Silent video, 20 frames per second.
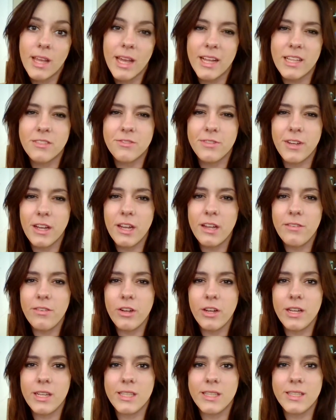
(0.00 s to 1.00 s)
It's very,
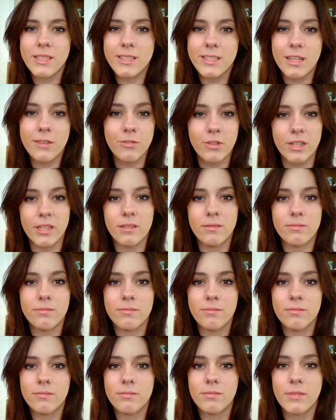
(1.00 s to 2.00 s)
very different.
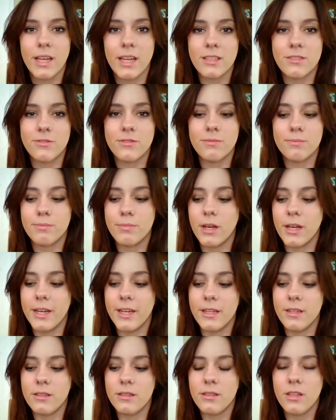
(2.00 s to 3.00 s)

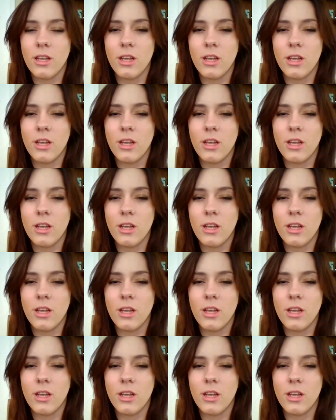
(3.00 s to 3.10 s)
But